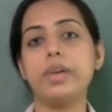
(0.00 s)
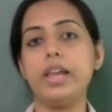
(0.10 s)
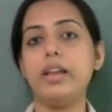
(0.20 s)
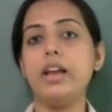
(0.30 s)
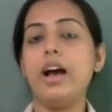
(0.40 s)

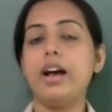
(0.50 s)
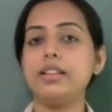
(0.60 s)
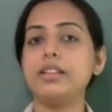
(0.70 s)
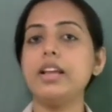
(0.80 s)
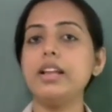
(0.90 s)
Okay,
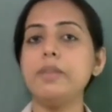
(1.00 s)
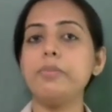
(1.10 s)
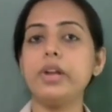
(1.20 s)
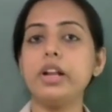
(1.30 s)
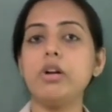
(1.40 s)
other than
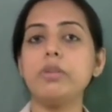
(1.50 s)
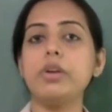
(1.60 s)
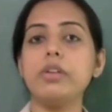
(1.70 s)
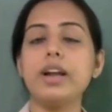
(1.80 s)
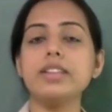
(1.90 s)
input and
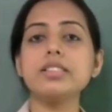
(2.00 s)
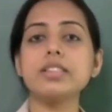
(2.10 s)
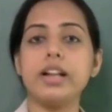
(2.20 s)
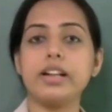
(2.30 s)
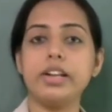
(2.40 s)
output devices
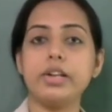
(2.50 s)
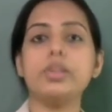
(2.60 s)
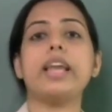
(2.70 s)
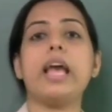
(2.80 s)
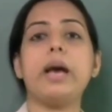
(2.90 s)
connecting to
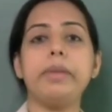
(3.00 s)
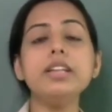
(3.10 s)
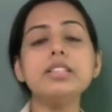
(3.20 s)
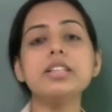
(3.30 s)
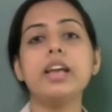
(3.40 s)
the
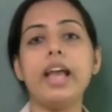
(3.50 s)
cabinet,